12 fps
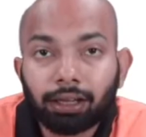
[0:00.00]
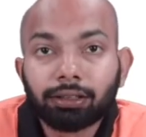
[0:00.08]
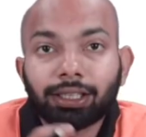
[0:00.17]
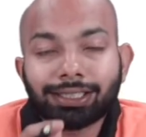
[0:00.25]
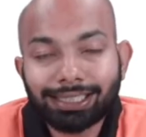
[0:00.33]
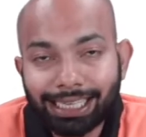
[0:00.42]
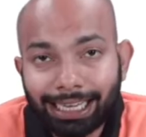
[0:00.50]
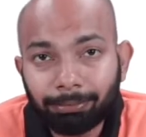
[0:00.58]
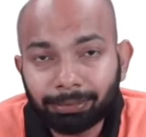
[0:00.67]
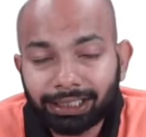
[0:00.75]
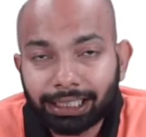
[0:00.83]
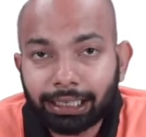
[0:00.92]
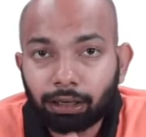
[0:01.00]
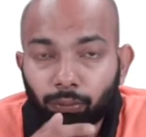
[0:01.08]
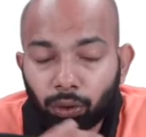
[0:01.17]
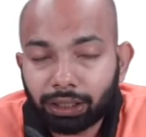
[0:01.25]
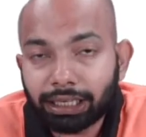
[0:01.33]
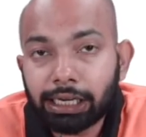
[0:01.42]
The same thing
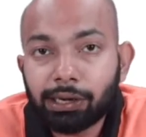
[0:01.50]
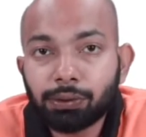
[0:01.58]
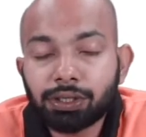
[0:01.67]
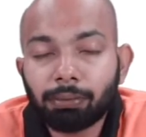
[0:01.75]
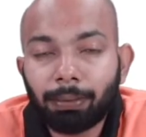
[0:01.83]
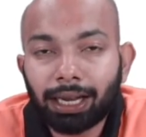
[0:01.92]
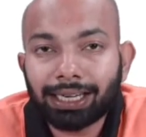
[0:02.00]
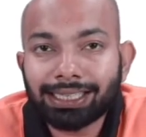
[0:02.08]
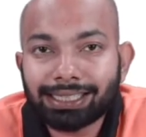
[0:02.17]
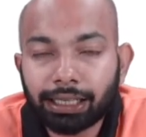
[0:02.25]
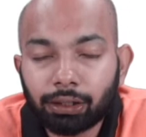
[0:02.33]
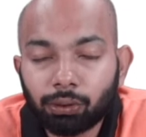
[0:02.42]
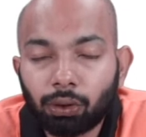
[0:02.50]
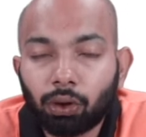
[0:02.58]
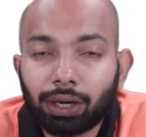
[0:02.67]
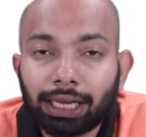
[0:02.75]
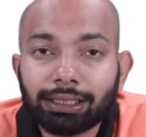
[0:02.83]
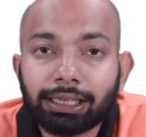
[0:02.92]
what individual market schedule
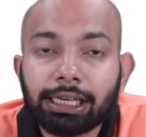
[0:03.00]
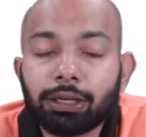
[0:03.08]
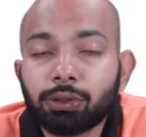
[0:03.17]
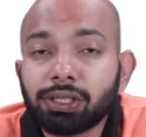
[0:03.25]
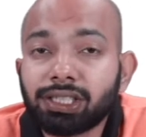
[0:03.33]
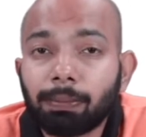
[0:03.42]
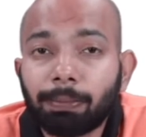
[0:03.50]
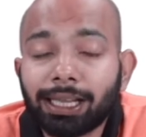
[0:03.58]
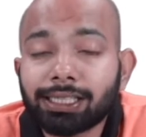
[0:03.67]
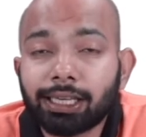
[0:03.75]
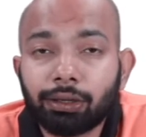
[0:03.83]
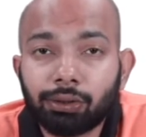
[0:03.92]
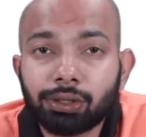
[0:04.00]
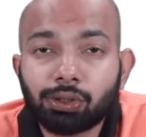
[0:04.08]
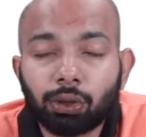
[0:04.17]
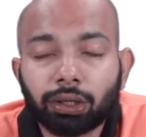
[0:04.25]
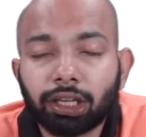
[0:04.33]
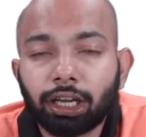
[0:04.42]
or rather individual supply schedule is
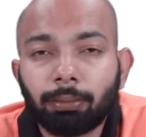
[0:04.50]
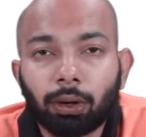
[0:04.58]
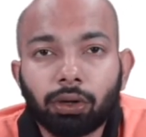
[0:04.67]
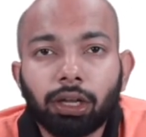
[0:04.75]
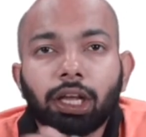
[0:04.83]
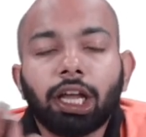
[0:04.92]
talking about,